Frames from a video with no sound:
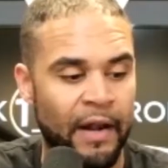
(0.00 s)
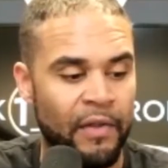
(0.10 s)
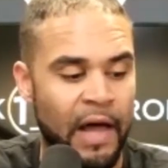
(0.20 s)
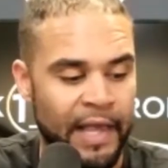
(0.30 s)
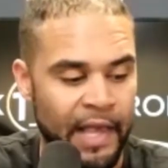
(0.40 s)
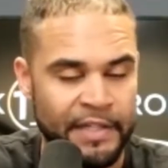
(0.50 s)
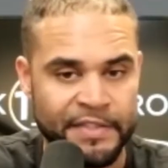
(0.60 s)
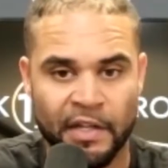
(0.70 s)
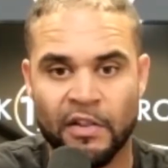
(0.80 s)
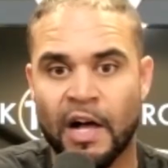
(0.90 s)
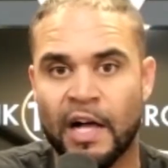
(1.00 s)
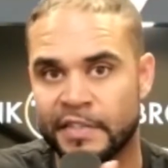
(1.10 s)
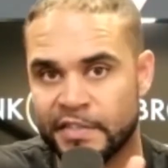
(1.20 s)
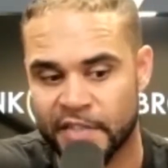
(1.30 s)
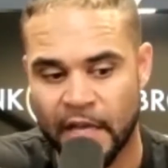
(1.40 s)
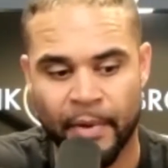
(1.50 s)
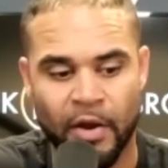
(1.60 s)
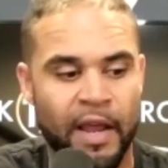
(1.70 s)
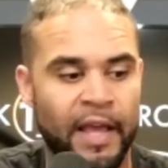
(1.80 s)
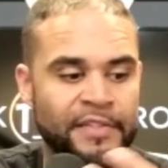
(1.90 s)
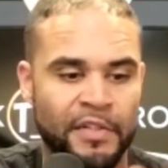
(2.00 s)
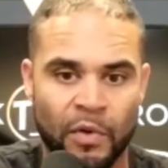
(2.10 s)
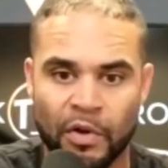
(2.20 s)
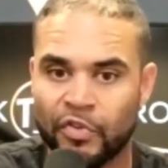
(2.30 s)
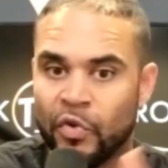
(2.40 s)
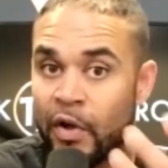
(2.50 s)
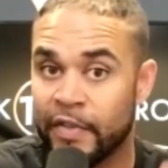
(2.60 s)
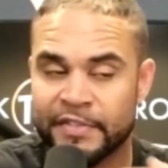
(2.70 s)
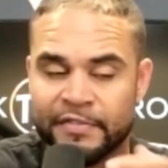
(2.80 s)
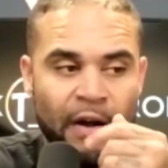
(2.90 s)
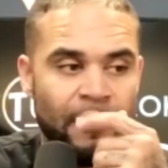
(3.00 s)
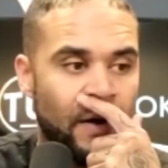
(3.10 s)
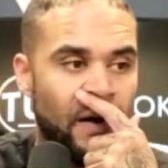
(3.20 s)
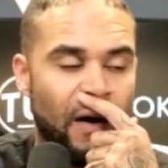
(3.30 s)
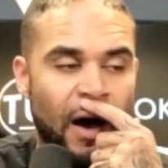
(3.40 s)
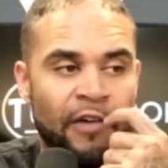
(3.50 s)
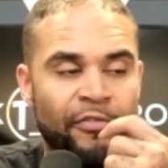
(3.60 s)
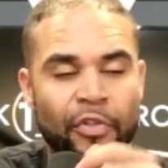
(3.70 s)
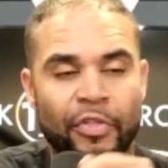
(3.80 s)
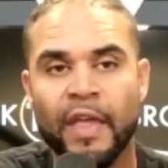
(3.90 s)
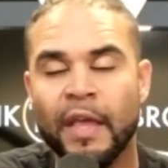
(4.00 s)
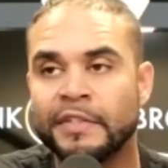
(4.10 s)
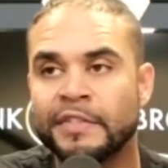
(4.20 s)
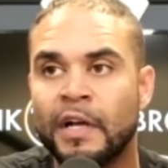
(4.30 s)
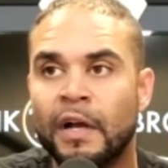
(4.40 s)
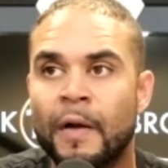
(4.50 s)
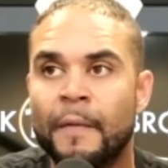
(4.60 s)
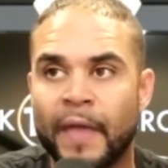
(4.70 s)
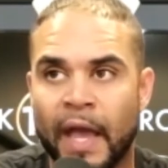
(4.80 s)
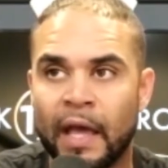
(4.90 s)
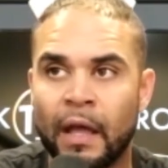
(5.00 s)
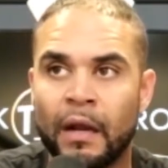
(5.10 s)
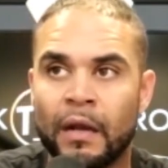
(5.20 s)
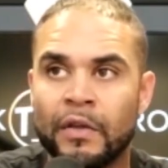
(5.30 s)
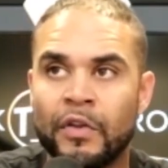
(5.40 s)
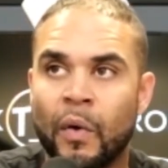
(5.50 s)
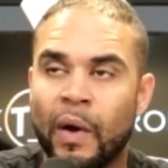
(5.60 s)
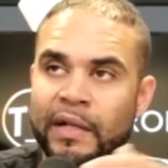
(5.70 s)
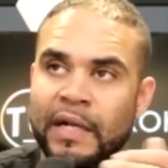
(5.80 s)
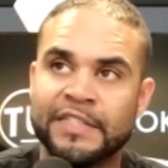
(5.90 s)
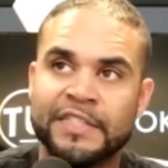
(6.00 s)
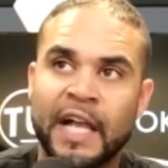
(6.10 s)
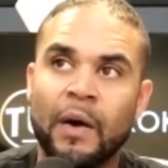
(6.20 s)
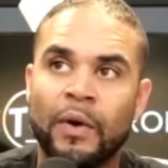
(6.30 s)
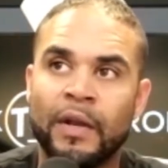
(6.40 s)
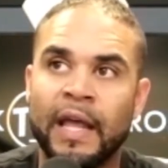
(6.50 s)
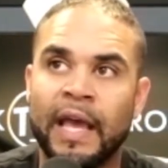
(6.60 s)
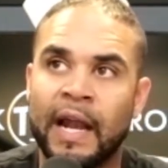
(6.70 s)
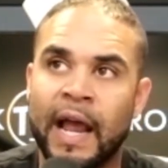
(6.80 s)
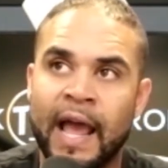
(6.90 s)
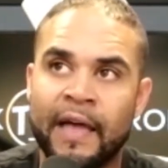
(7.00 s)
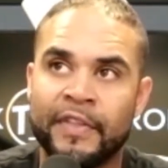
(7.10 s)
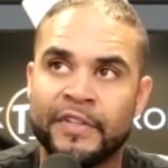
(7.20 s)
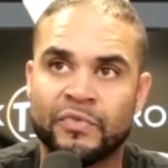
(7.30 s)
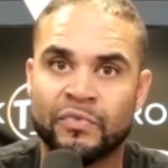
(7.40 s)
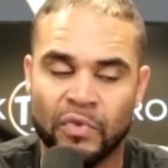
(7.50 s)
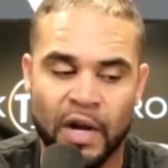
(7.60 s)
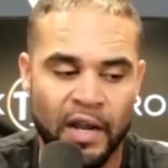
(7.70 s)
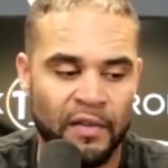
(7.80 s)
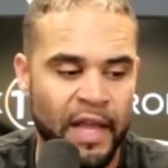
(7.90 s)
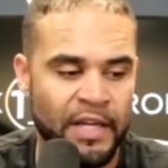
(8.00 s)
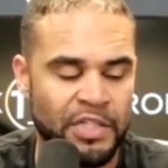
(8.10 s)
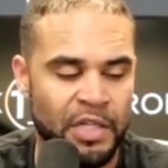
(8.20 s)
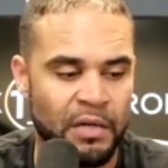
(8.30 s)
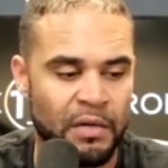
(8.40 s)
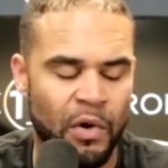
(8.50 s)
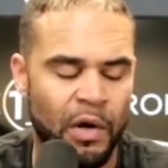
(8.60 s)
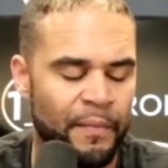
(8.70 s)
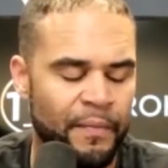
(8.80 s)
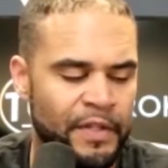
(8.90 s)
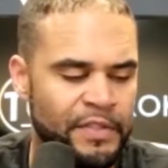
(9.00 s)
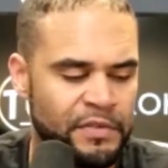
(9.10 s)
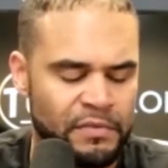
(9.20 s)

locking us in closets, slamming our heads in the wall, doing all these very, very awful things. And, you know, I sat one day and I had this recollection or this